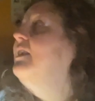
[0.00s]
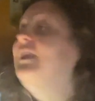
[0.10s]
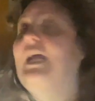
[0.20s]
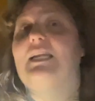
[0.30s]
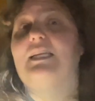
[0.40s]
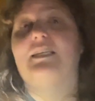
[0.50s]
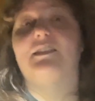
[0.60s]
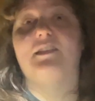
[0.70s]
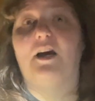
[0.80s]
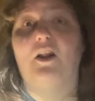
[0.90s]
lighting
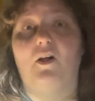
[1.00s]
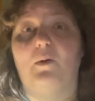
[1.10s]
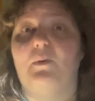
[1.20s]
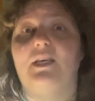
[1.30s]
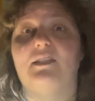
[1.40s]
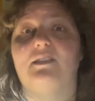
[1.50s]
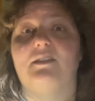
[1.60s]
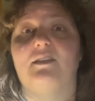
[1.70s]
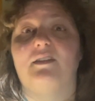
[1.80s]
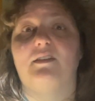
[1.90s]
is not
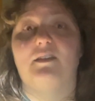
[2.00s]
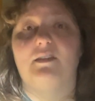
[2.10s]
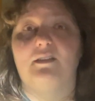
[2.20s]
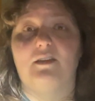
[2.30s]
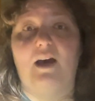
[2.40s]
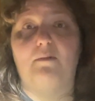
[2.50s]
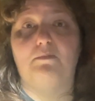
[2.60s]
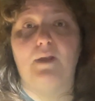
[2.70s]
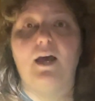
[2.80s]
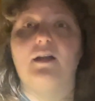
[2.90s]
always
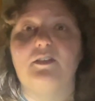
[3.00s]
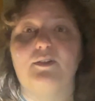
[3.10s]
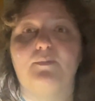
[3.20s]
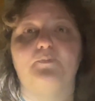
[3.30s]
top-notch.